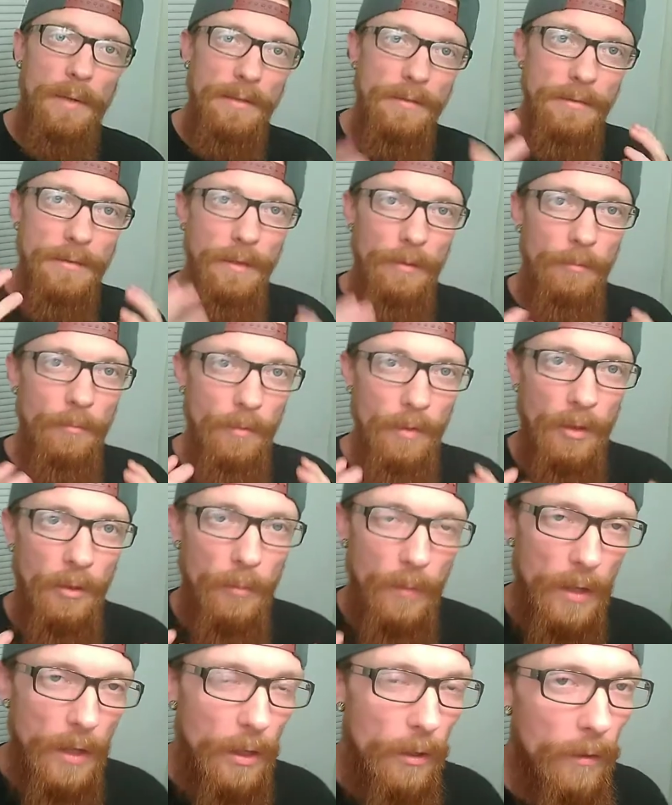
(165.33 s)
my skin really
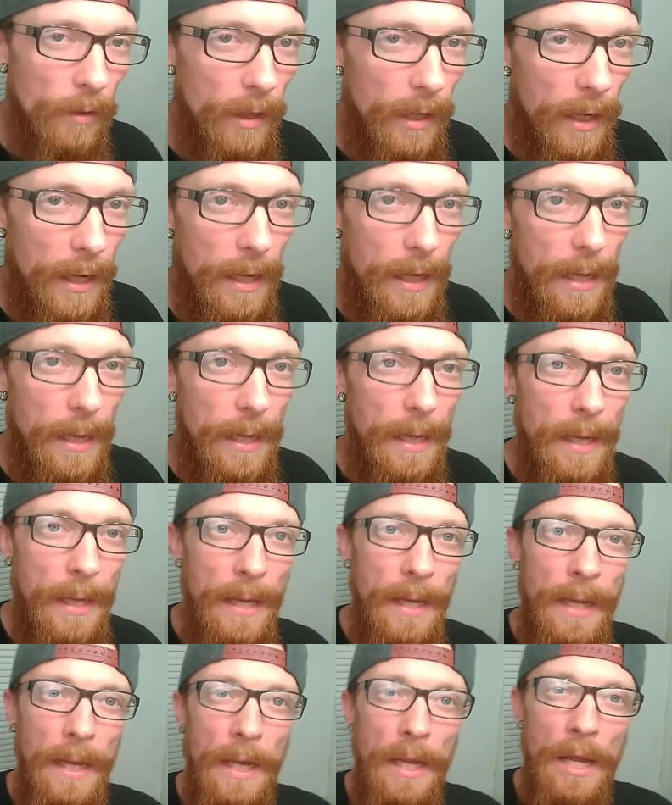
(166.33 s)
well,
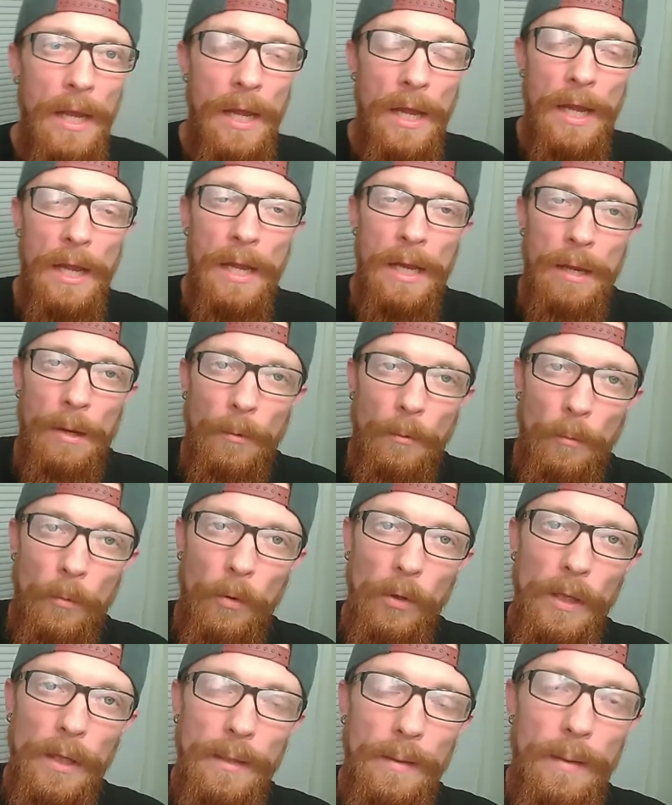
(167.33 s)
It
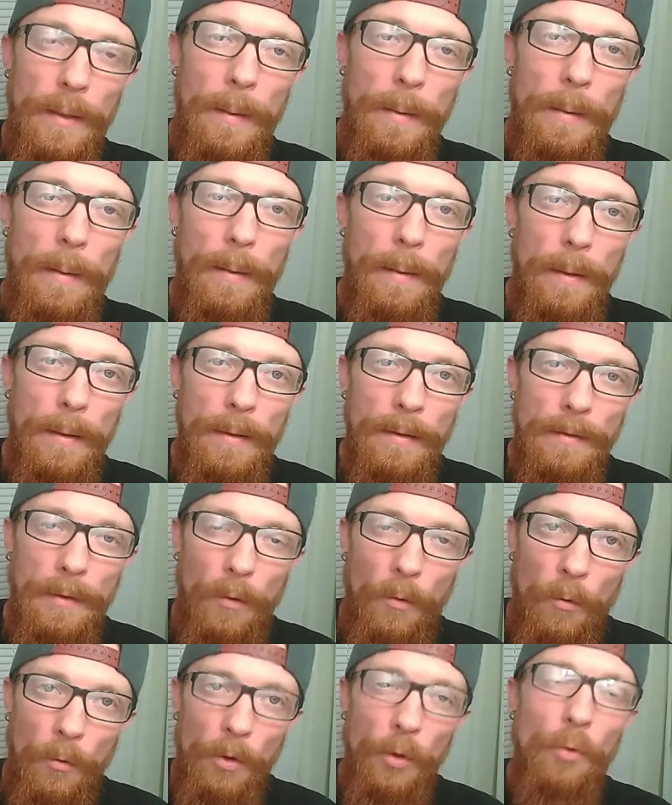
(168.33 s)
really the the
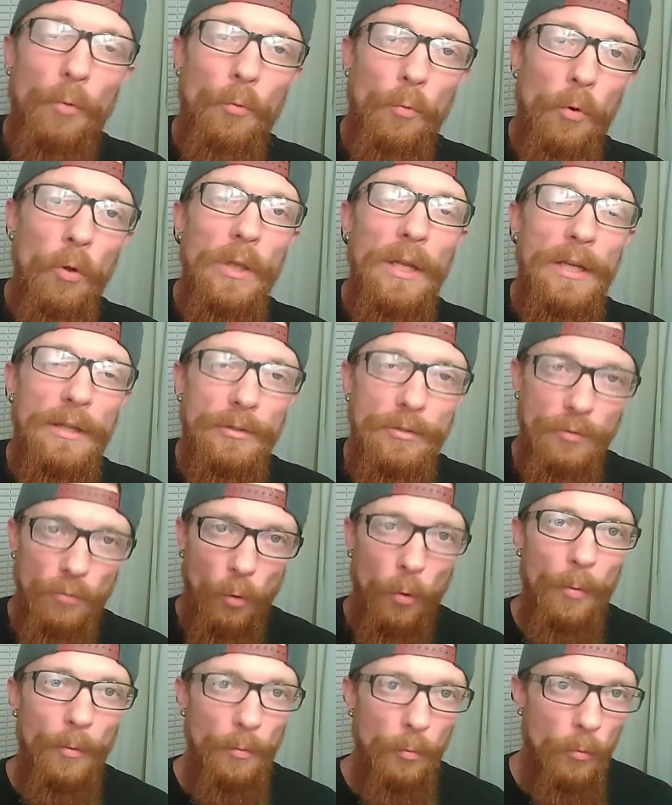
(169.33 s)
oil really
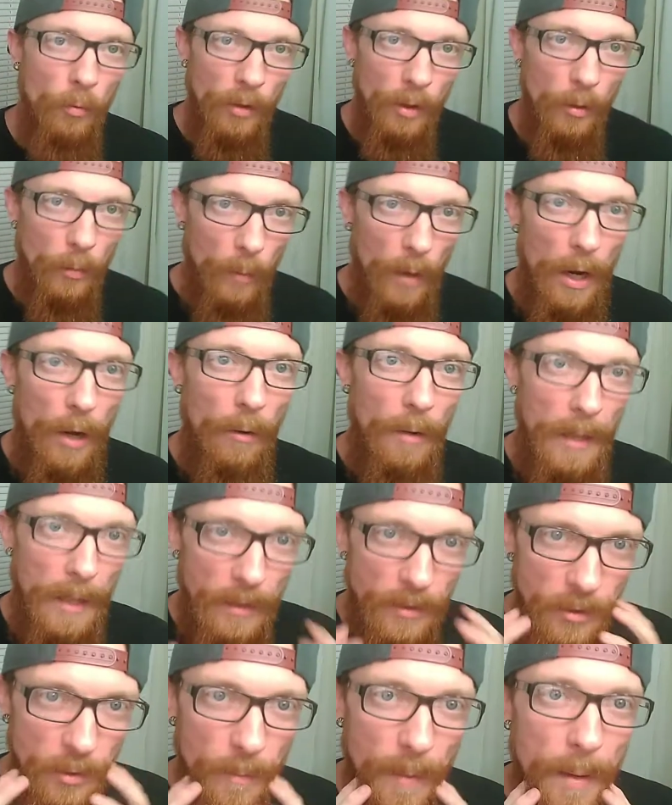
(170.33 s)
absorbed really well
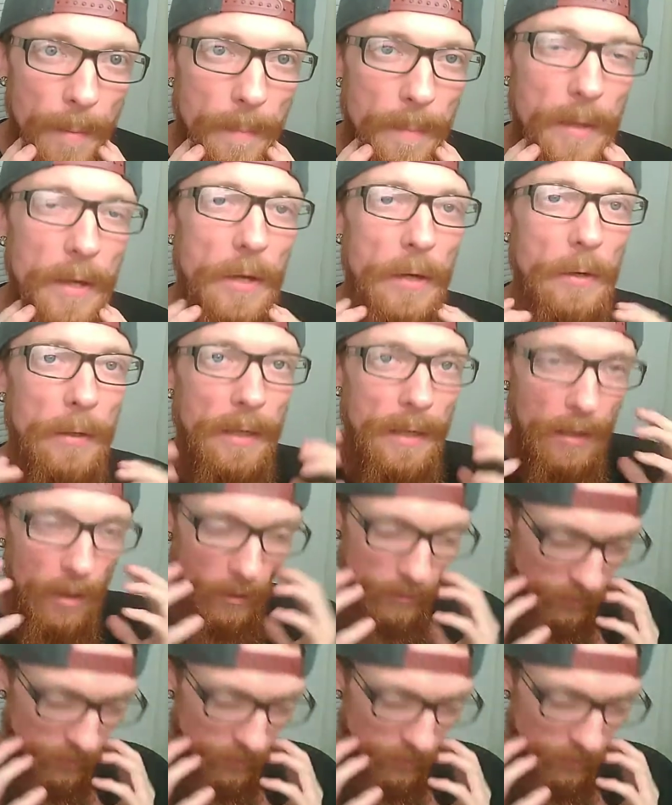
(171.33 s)
into my beard and